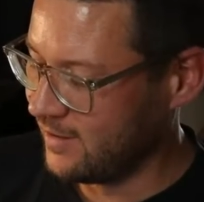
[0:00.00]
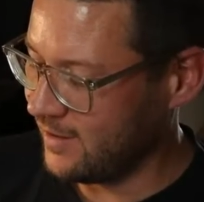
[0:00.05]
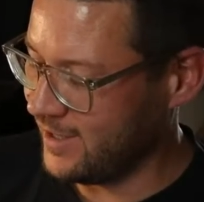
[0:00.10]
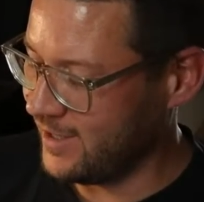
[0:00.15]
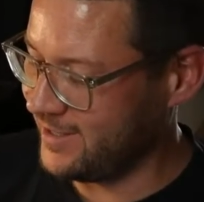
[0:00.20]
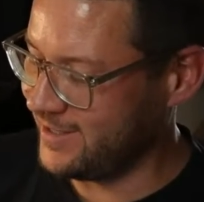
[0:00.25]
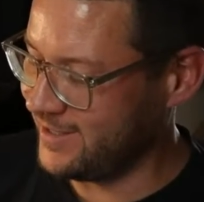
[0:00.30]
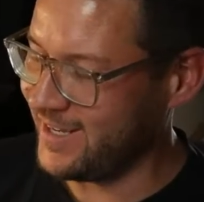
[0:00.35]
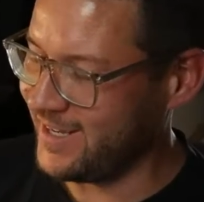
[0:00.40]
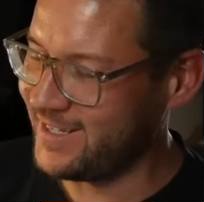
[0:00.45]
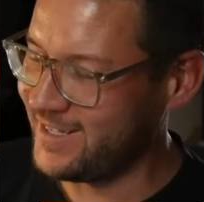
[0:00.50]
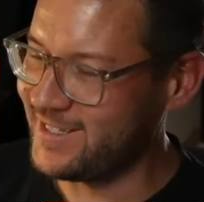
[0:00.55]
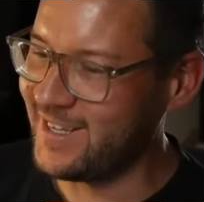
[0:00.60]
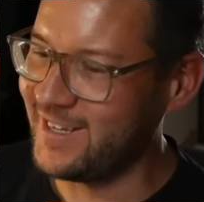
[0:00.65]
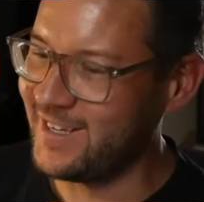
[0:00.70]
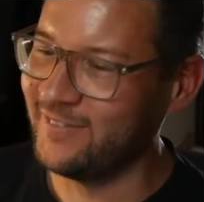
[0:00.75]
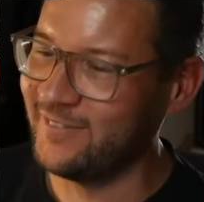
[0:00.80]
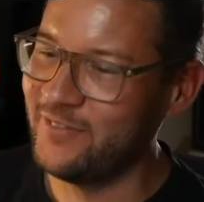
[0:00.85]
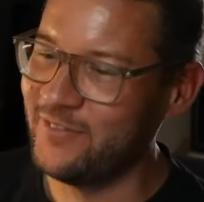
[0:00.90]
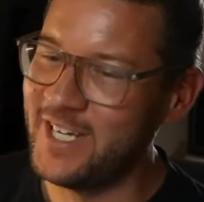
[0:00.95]
It's a
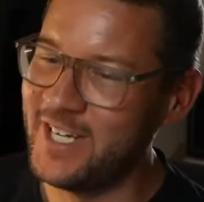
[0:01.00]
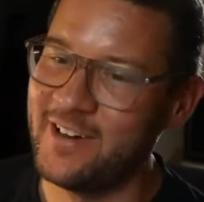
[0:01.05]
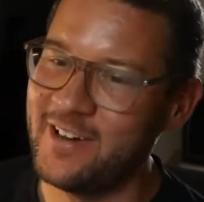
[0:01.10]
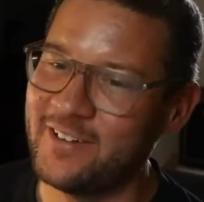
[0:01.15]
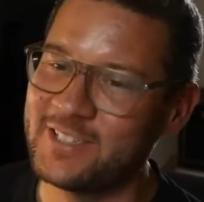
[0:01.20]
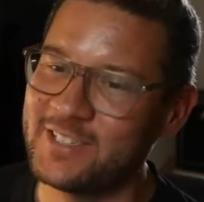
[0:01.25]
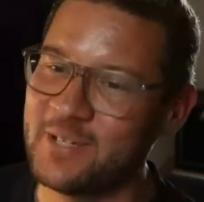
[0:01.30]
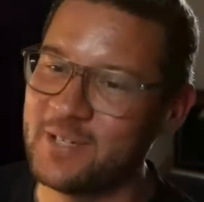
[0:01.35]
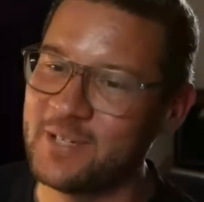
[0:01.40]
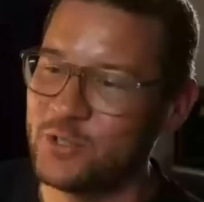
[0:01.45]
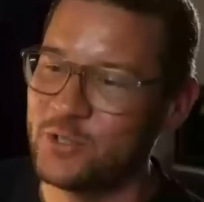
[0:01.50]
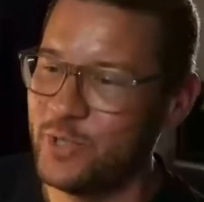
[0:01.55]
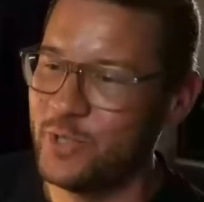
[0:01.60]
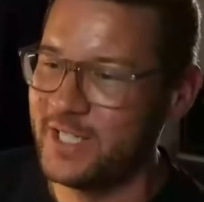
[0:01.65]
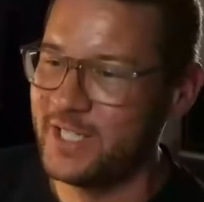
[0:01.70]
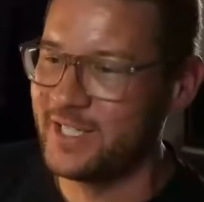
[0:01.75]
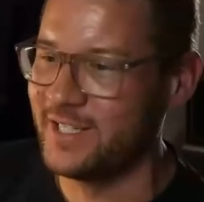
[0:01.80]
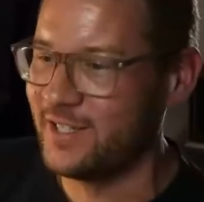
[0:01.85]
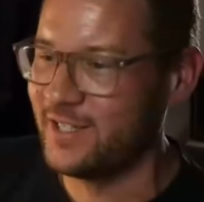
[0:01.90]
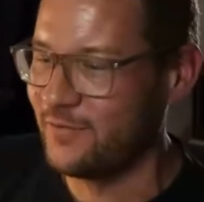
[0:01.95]
video of some street
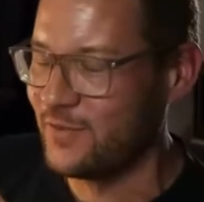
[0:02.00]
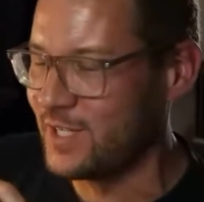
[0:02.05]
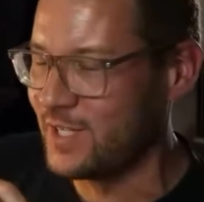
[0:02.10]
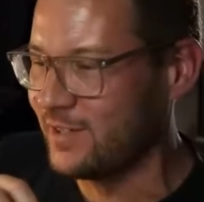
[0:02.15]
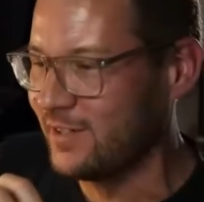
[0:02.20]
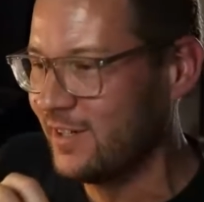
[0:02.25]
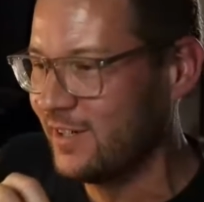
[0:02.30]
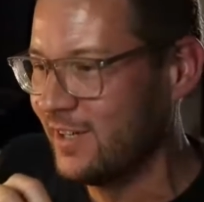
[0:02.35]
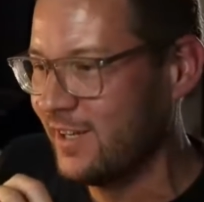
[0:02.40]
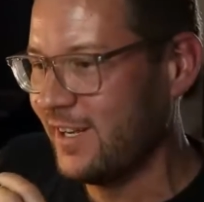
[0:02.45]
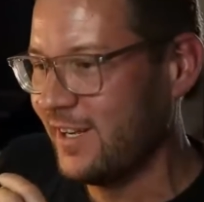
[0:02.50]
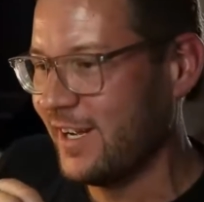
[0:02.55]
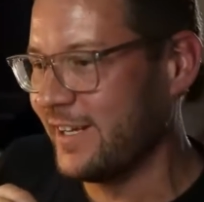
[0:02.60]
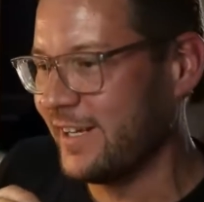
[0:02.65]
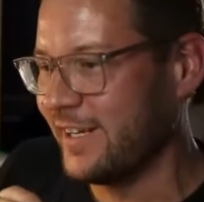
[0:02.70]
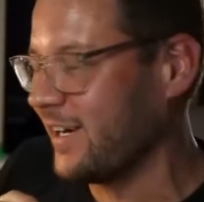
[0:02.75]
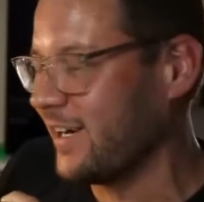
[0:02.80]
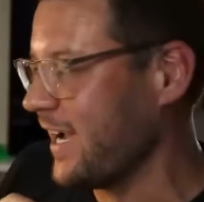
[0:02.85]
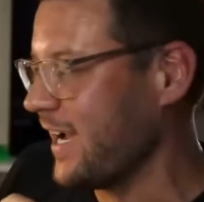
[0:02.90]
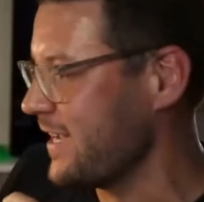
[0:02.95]
interview, and a
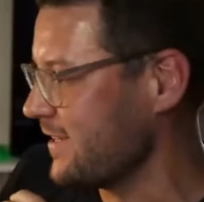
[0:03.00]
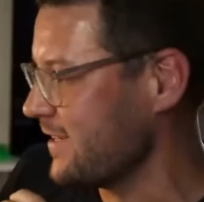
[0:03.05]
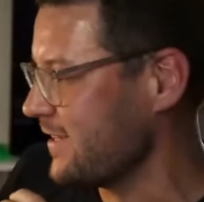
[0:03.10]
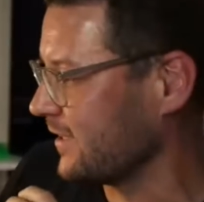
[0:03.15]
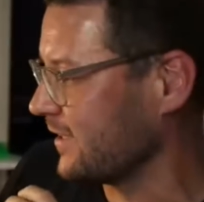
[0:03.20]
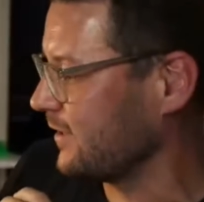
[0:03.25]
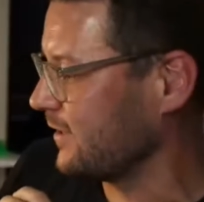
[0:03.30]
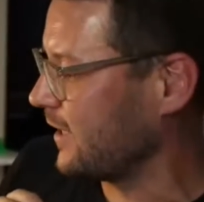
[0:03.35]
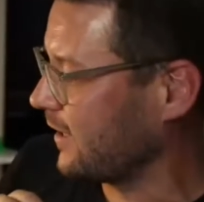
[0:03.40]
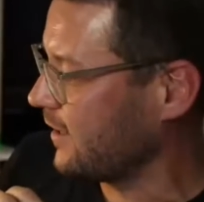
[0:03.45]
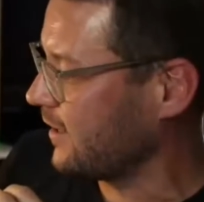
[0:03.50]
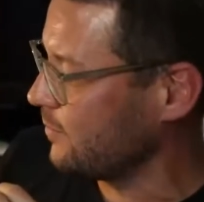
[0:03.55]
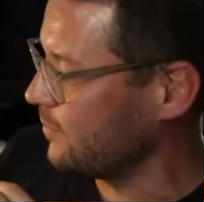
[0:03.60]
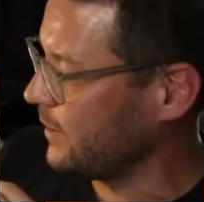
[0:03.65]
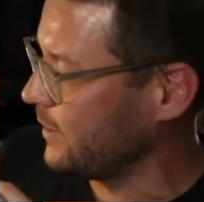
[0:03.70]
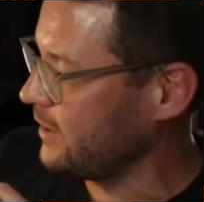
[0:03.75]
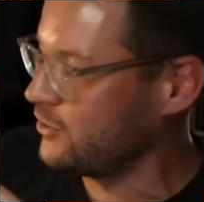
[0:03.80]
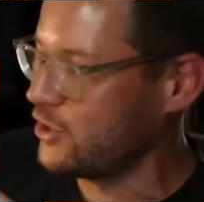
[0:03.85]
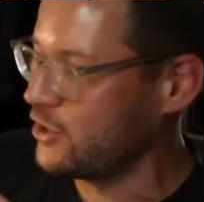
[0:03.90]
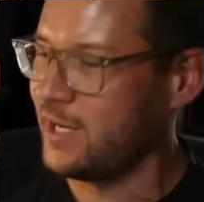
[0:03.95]
guy is asked like, "How
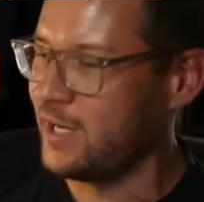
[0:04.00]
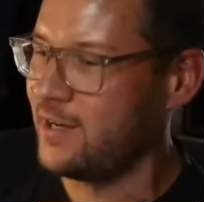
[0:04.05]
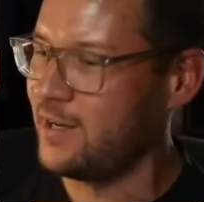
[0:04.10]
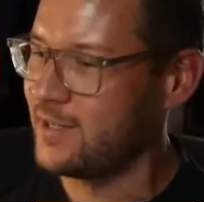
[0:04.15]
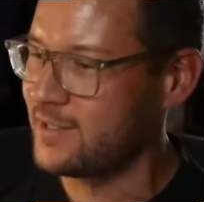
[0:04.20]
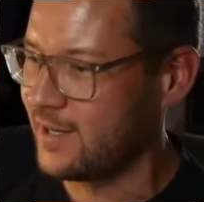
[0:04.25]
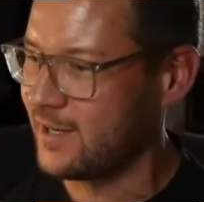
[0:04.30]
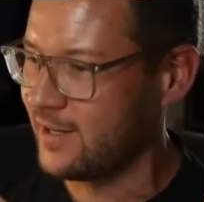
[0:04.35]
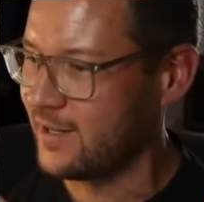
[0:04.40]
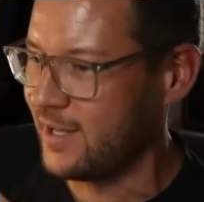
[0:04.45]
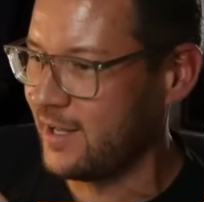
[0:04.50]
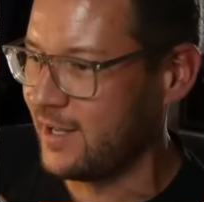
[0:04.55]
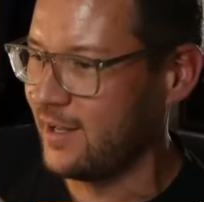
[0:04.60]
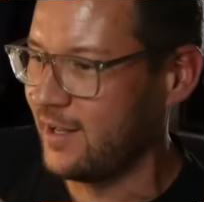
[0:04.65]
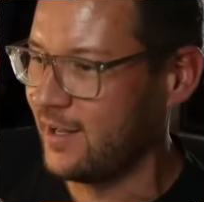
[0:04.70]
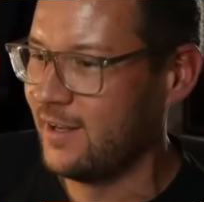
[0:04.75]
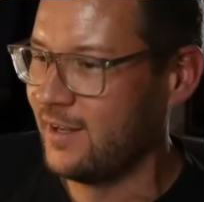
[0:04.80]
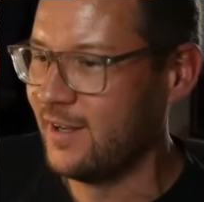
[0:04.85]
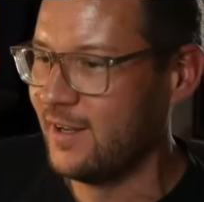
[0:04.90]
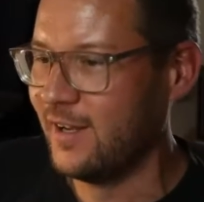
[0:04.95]
many genders are there?"
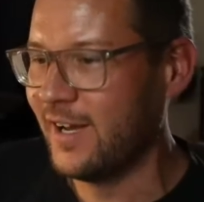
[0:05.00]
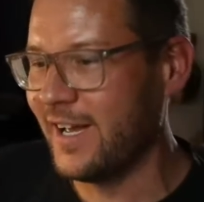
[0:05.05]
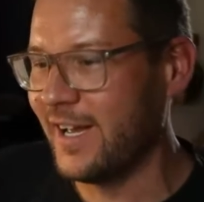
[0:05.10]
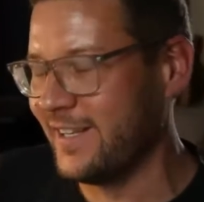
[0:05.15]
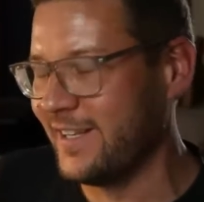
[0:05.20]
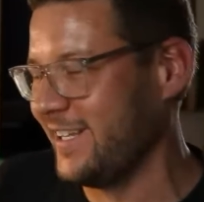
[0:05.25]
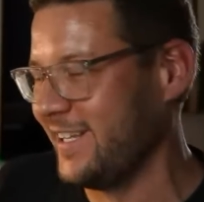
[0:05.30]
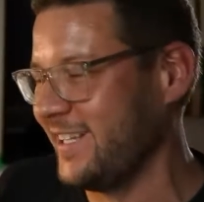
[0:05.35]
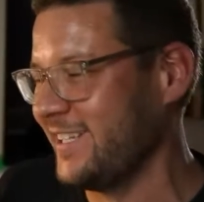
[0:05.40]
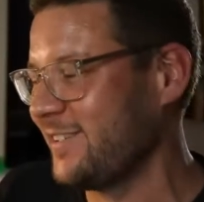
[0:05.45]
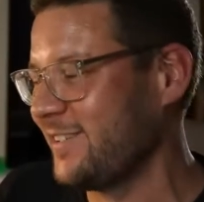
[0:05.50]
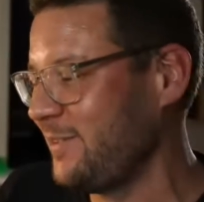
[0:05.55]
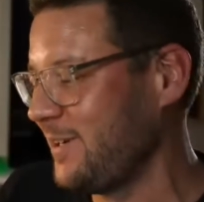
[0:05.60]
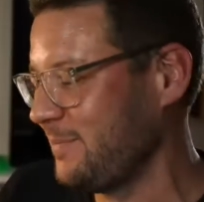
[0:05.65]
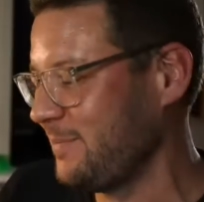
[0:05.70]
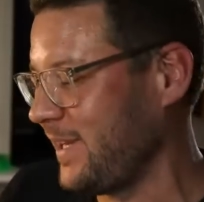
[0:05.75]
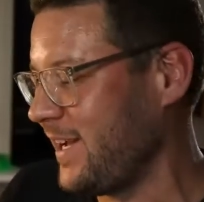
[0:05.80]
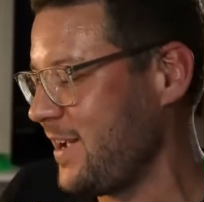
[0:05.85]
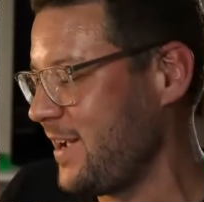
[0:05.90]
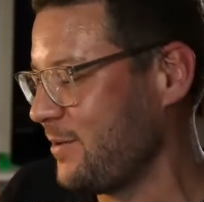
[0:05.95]
And his
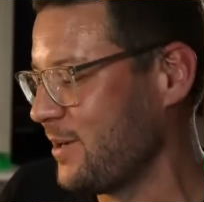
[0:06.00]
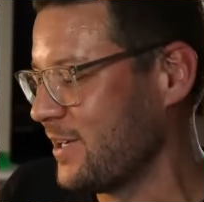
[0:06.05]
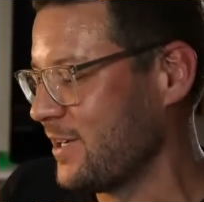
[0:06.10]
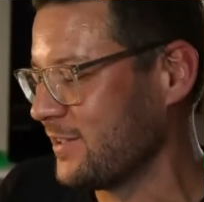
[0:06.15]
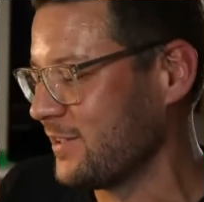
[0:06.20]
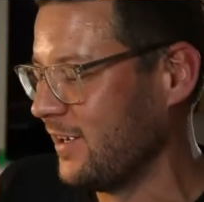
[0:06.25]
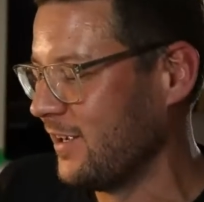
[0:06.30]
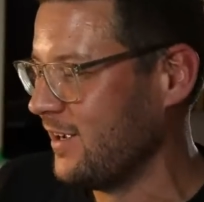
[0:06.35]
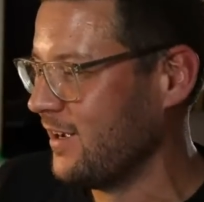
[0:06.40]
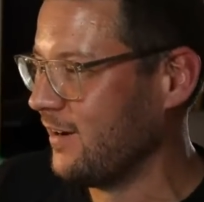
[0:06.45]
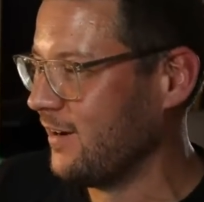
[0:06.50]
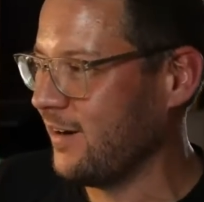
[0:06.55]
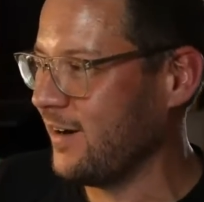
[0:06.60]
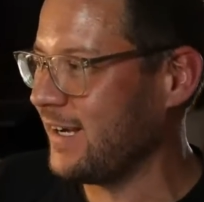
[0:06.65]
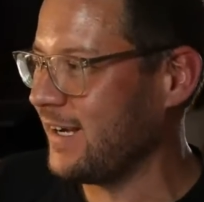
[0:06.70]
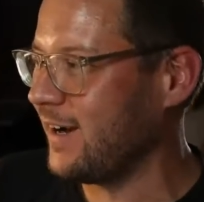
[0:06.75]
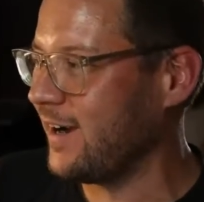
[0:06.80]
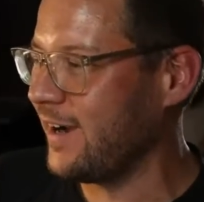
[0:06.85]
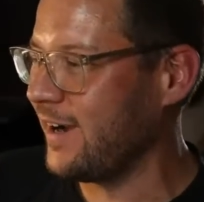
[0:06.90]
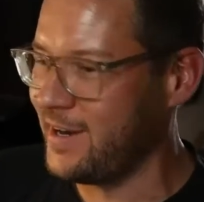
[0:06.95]
reply was,
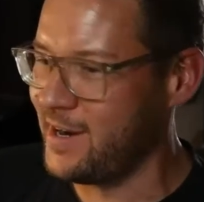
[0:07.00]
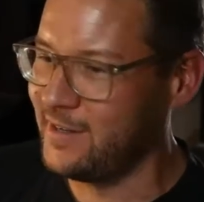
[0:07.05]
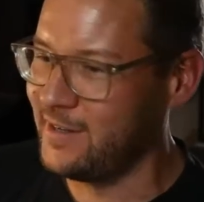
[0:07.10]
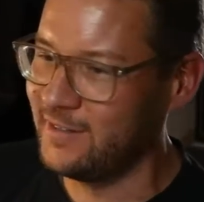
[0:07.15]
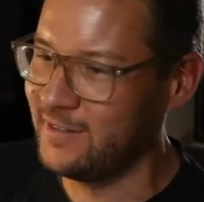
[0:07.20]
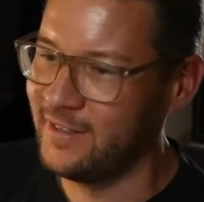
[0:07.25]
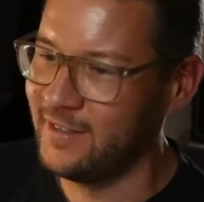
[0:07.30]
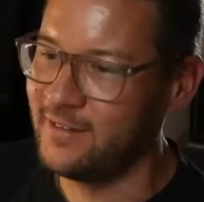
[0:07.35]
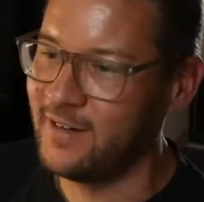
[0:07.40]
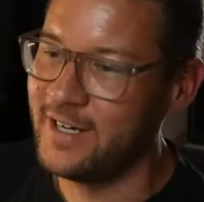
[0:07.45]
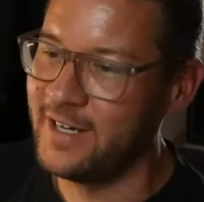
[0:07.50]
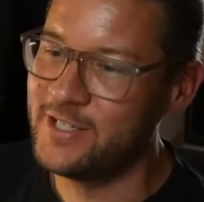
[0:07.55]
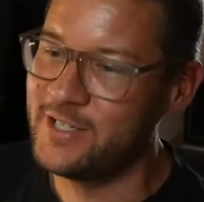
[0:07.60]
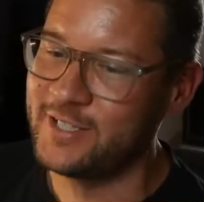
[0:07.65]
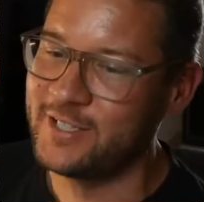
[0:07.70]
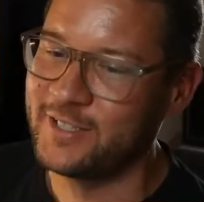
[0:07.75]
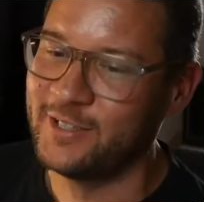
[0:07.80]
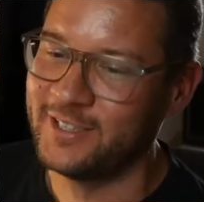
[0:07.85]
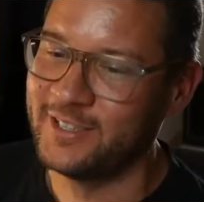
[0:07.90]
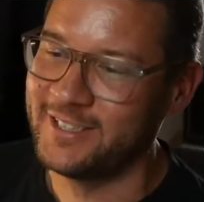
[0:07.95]
"I don't know. I just
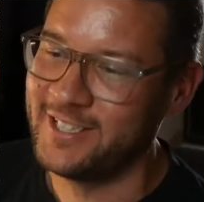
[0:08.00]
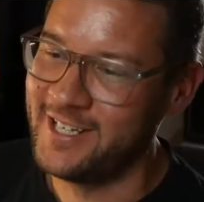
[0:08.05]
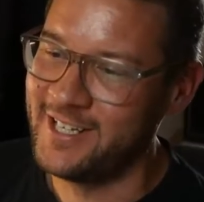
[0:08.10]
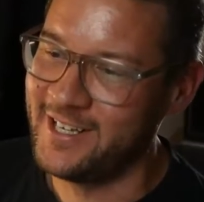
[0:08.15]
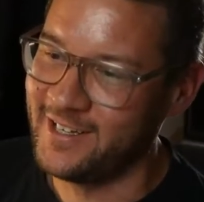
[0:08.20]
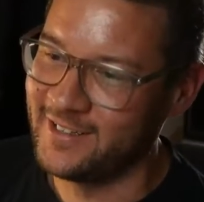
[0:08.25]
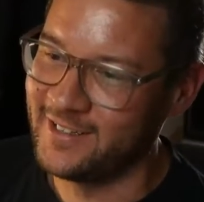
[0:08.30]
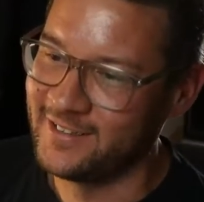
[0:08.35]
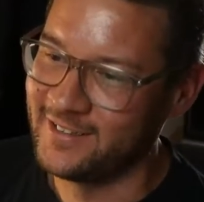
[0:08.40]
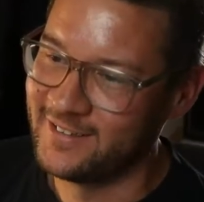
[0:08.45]
got here."